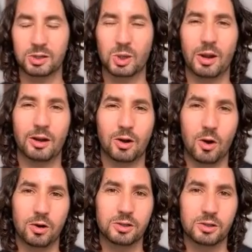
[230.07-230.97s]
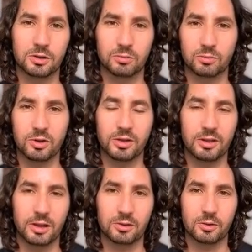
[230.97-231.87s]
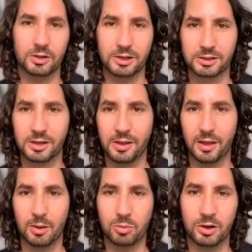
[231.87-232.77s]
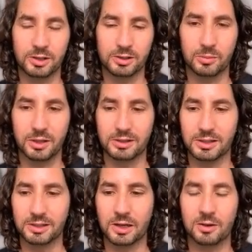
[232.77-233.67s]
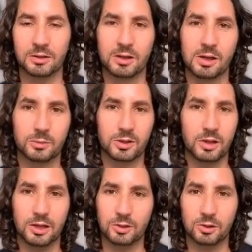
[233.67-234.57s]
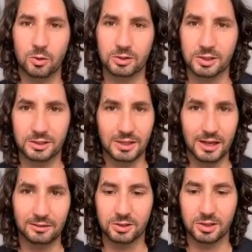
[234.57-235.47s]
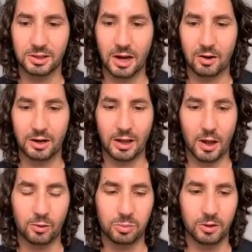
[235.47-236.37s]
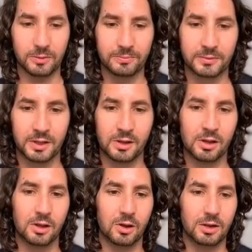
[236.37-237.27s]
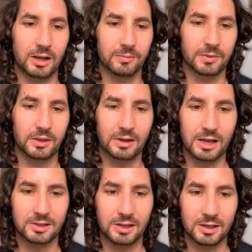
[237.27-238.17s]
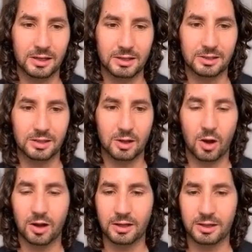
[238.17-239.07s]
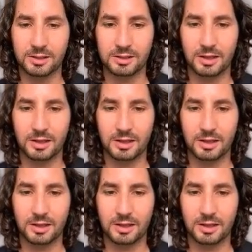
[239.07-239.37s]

So I'd encourage you to really think through this and put in something detailed so that you don't just get generic output. Okay, the next thing is the audience.